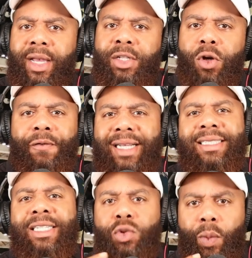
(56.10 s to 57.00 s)
And so if I
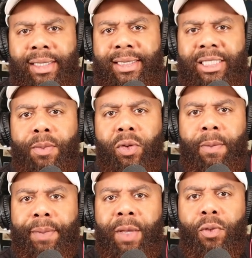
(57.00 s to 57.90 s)
see twenty-six
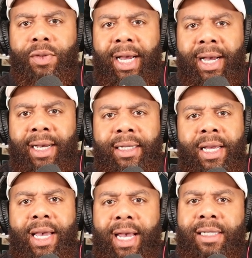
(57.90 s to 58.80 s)
million people died
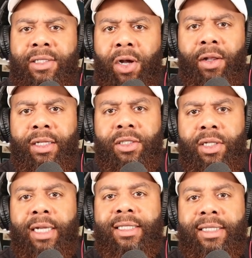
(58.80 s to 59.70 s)
and Stalin,
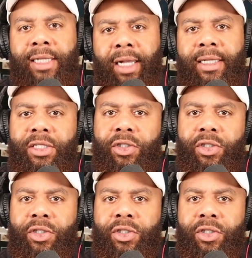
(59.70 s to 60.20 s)
and Stalin